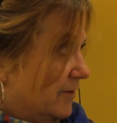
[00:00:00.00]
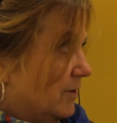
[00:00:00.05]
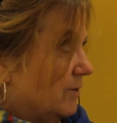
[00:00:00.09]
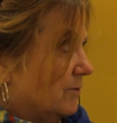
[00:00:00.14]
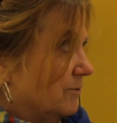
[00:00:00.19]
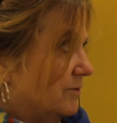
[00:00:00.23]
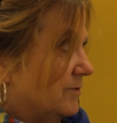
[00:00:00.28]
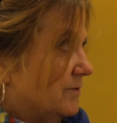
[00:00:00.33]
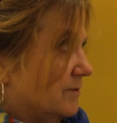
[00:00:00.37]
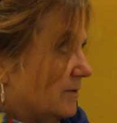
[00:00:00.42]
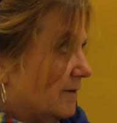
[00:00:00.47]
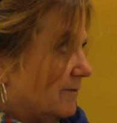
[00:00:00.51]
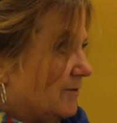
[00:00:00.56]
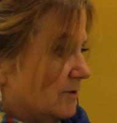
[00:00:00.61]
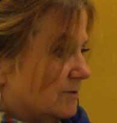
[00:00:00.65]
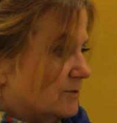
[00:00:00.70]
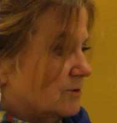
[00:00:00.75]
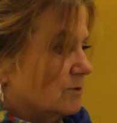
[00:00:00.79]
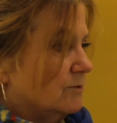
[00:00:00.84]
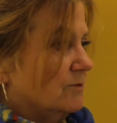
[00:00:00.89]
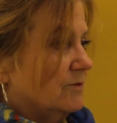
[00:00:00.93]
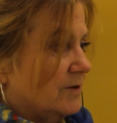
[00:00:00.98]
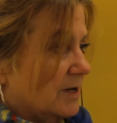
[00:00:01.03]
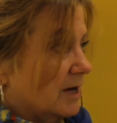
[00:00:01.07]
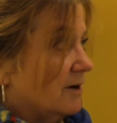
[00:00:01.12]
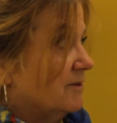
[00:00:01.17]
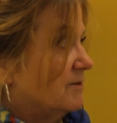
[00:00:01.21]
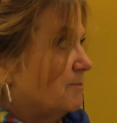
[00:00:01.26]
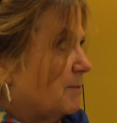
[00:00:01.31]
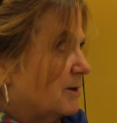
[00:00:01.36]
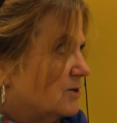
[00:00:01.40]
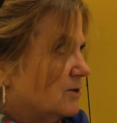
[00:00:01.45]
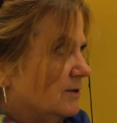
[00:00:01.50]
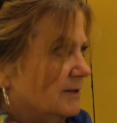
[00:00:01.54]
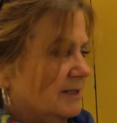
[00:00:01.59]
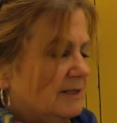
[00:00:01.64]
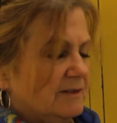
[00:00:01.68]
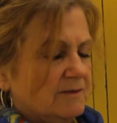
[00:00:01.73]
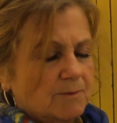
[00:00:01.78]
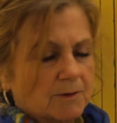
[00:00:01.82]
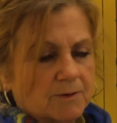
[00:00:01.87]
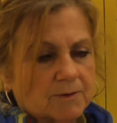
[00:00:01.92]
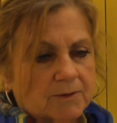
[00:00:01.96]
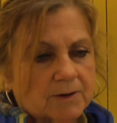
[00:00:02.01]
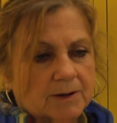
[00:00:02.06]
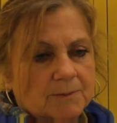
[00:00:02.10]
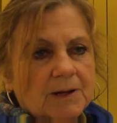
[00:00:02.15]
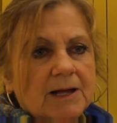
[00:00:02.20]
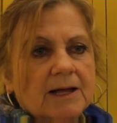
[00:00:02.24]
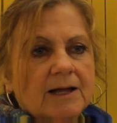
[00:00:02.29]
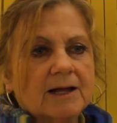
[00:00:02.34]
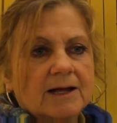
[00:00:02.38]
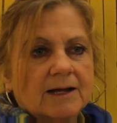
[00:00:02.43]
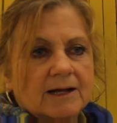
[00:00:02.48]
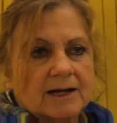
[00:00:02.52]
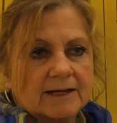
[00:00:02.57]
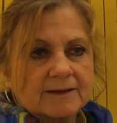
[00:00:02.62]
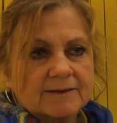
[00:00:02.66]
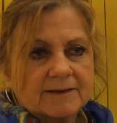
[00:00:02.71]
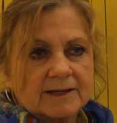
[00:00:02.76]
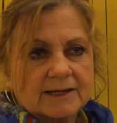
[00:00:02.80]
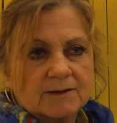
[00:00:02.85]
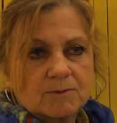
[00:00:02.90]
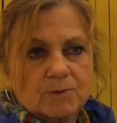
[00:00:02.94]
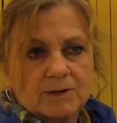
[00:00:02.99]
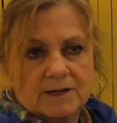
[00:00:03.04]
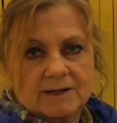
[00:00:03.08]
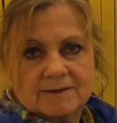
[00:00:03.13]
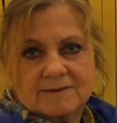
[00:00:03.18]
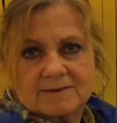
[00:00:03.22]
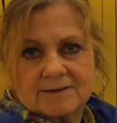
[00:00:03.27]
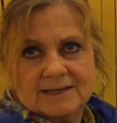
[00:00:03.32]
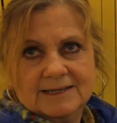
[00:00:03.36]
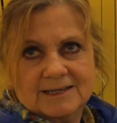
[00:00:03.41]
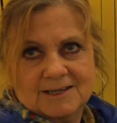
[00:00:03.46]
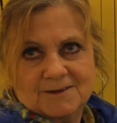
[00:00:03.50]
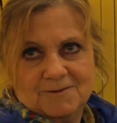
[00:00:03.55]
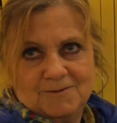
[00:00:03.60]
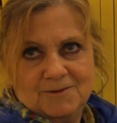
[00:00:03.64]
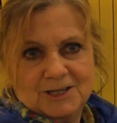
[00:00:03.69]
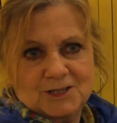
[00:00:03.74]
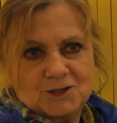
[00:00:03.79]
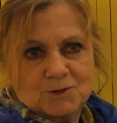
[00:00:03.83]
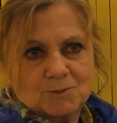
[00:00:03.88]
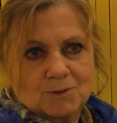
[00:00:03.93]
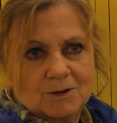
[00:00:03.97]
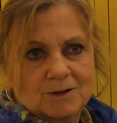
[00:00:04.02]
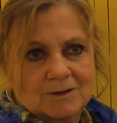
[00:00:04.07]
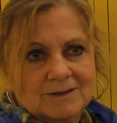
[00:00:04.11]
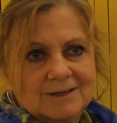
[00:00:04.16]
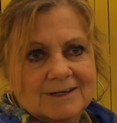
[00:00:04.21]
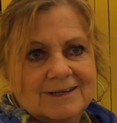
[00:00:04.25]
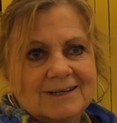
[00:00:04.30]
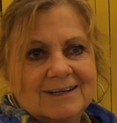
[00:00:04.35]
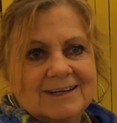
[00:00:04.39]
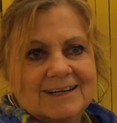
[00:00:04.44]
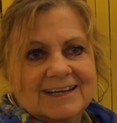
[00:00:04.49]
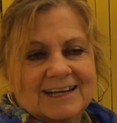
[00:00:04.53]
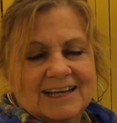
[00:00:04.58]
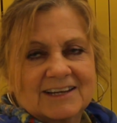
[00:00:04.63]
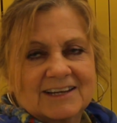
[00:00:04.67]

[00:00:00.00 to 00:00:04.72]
of those of the students in our special needs program. I think when it's individual,